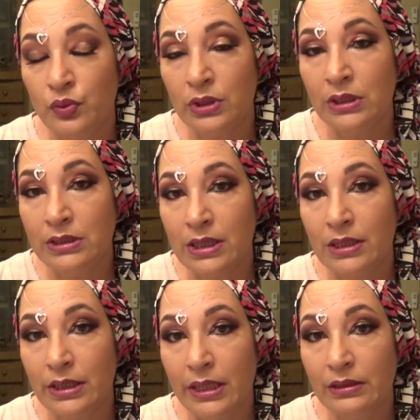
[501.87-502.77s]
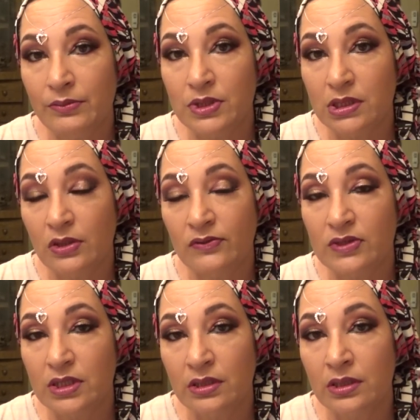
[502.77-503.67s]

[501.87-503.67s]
really dedicate themselves to